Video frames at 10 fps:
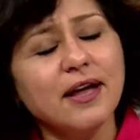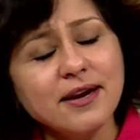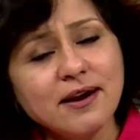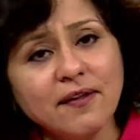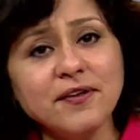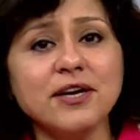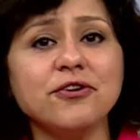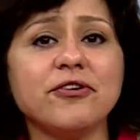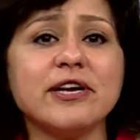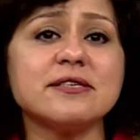Another
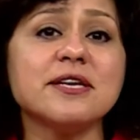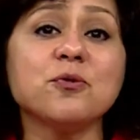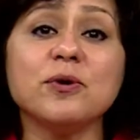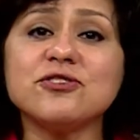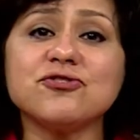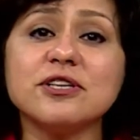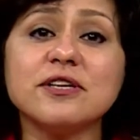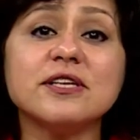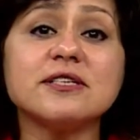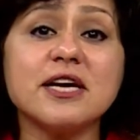interesting question
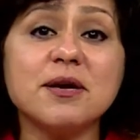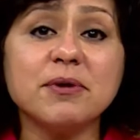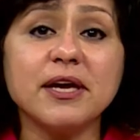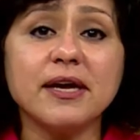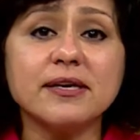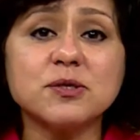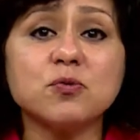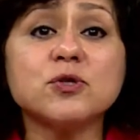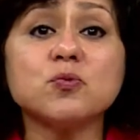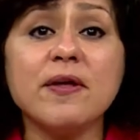in the same case
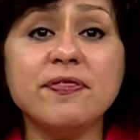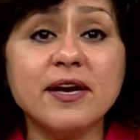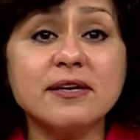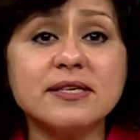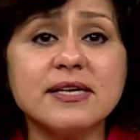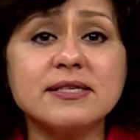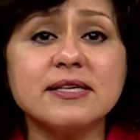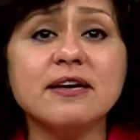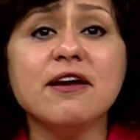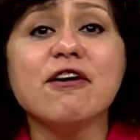was when the
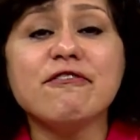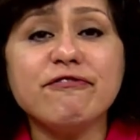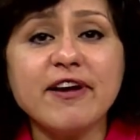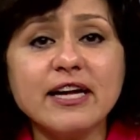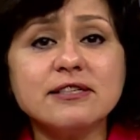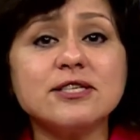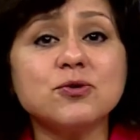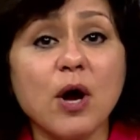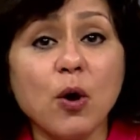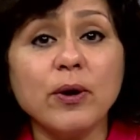assessee fails
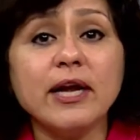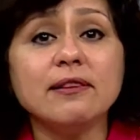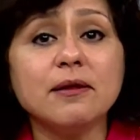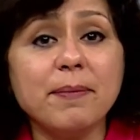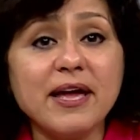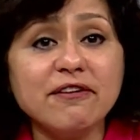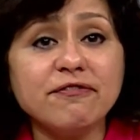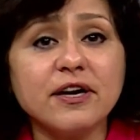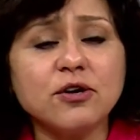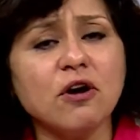to avail the
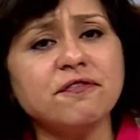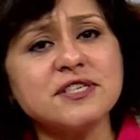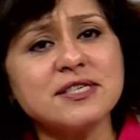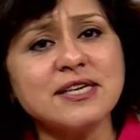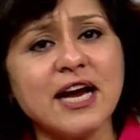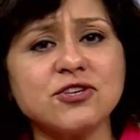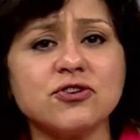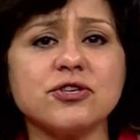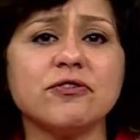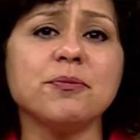benefit of a
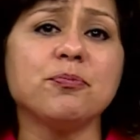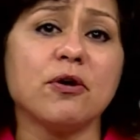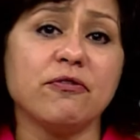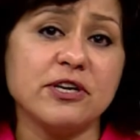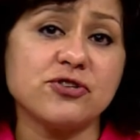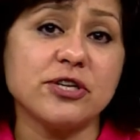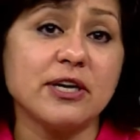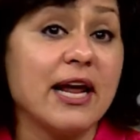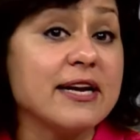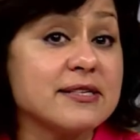statutory
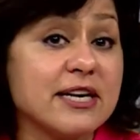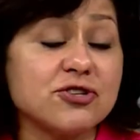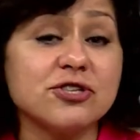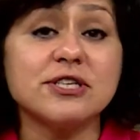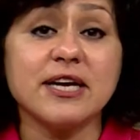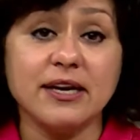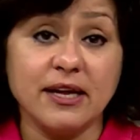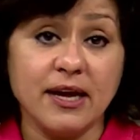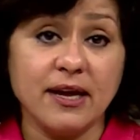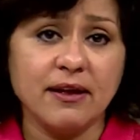provision like Section
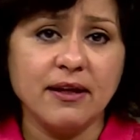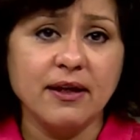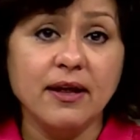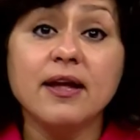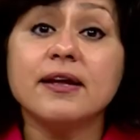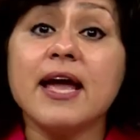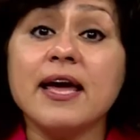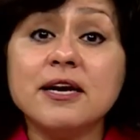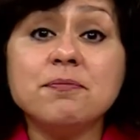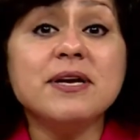10A.
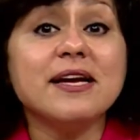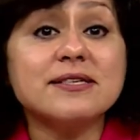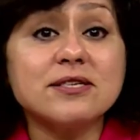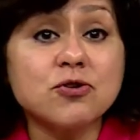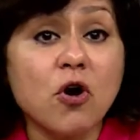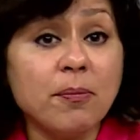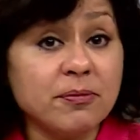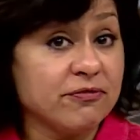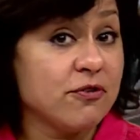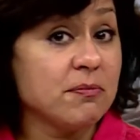Can it be
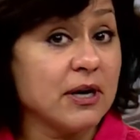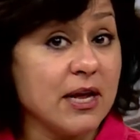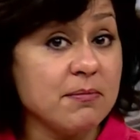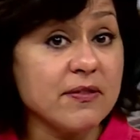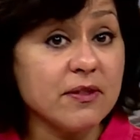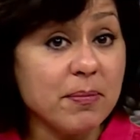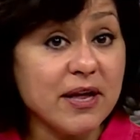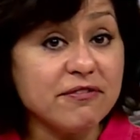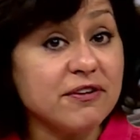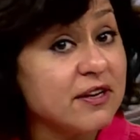stopped from claiming the
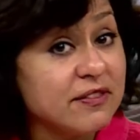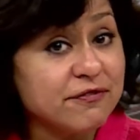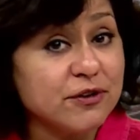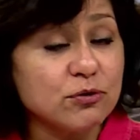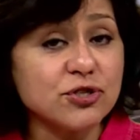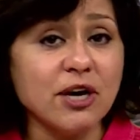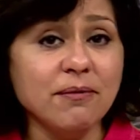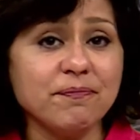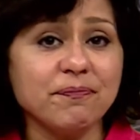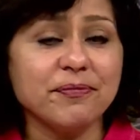benefit in the future?
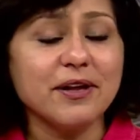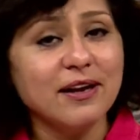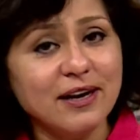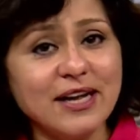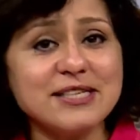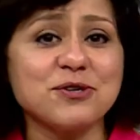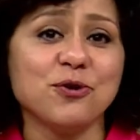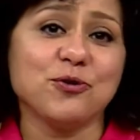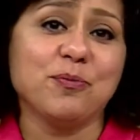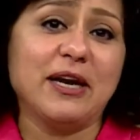Let's
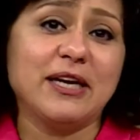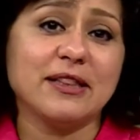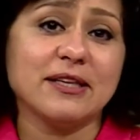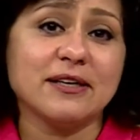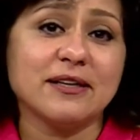go to Maneet.